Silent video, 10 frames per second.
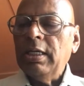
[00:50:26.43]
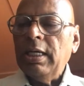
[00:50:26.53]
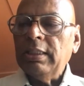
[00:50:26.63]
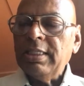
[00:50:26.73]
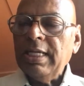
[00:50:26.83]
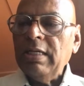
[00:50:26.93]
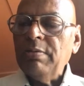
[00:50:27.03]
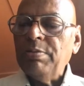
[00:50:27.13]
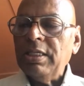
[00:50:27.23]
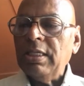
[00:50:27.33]
And the
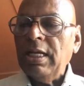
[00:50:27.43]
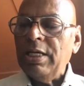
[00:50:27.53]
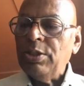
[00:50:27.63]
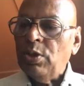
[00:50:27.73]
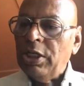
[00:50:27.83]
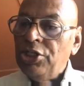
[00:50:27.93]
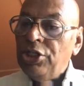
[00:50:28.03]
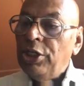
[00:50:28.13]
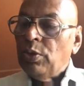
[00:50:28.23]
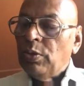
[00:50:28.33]
second person has to
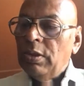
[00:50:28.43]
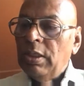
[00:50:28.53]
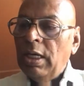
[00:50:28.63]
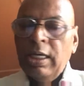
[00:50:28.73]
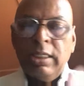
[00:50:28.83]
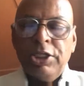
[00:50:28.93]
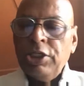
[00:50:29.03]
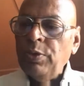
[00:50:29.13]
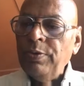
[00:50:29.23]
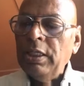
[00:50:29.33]
continue
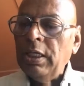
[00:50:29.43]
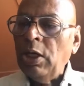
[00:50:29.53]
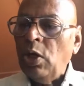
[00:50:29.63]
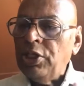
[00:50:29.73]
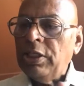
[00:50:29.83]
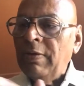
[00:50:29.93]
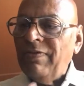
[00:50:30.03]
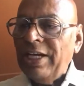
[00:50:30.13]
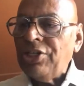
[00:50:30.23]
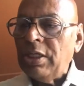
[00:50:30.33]
in a logical
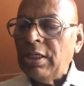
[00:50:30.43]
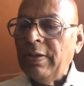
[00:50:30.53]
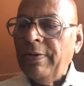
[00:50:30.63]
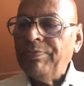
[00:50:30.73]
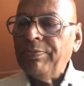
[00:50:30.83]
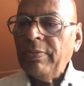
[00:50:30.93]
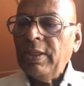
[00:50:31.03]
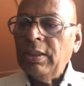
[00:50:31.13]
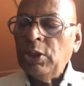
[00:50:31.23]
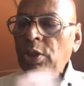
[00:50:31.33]
fashion,
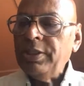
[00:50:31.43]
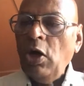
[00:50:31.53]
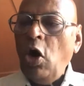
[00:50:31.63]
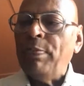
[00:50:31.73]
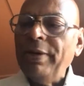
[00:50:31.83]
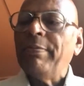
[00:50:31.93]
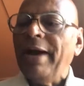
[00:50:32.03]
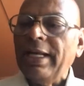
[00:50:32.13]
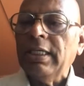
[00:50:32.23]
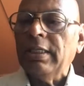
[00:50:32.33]
not in a hopping
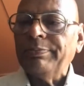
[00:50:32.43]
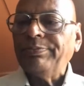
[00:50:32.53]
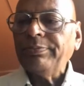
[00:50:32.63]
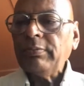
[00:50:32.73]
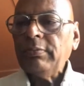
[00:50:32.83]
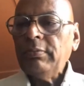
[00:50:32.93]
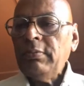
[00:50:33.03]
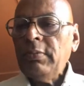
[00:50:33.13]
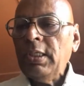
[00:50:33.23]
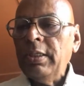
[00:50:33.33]
manner.
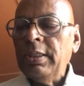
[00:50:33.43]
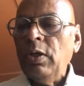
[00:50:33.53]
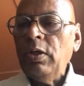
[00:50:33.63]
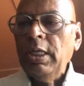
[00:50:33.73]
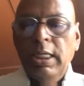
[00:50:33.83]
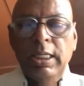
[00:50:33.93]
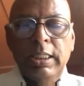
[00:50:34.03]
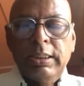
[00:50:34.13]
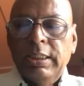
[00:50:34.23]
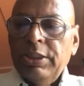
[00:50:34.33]
You know,
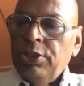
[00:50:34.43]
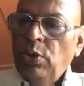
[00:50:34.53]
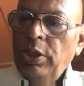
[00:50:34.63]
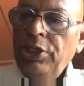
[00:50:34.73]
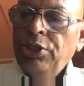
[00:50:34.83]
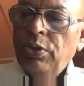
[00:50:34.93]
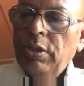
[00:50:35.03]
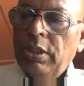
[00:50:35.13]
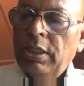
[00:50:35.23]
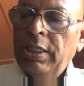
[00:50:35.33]
the story
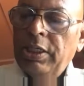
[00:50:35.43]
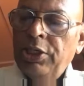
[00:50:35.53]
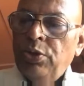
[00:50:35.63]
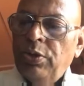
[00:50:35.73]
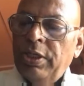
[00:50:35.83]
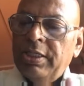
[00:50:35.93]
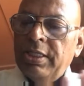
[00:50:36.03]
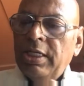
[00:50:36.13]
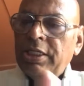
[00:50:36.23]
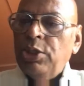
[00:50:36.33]
should
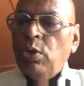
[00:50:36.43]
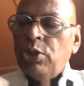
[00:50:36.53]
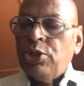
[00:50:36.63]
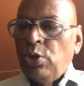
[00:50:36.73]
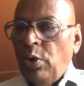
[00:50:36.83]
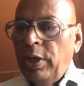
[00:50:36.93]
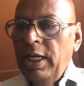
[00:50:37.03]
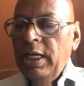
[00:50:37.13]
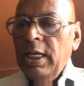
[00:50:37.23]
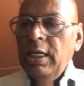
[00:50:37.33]
result into a
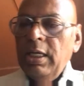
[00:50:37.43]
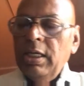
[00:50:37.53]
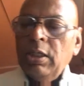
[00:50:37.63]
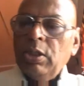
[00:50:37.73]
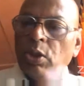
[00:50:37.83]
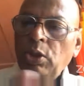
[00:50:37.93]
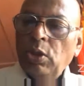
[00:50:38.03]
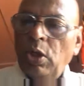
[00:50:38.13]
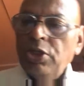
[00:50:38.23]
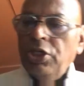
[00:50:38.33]
story,
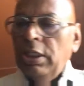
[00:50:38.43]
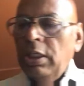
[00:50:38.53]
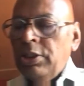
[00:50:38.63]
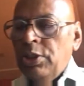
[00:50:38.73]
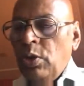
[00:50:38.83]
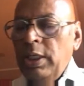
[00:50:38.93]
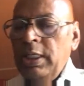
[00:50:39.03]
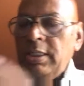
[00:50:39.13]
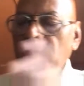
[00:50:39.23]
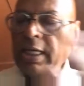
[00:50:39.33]
chronological
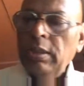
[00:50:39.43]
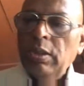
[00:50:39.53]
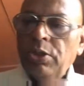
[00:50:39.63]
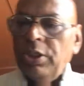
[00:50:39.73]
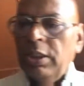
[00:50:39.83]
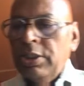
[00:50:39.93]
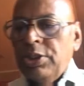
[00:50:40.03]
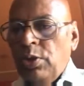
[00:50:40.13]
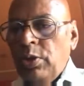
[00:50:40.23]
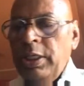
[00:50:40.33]
story, psychological
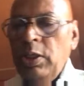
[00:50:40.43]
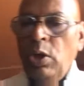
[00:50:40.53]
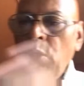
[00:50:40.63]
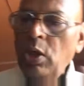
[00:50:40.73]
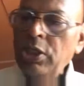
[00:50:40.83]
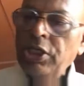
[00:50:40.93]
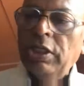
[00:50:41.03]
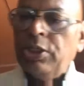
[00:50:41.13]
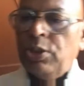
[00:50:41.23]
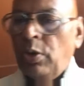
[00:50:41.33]
story, or
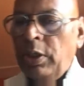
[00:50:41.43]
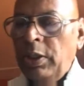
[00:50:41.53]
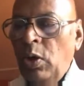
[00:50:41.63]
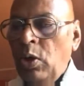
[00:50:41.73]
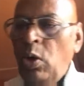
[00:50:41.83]
logical story, or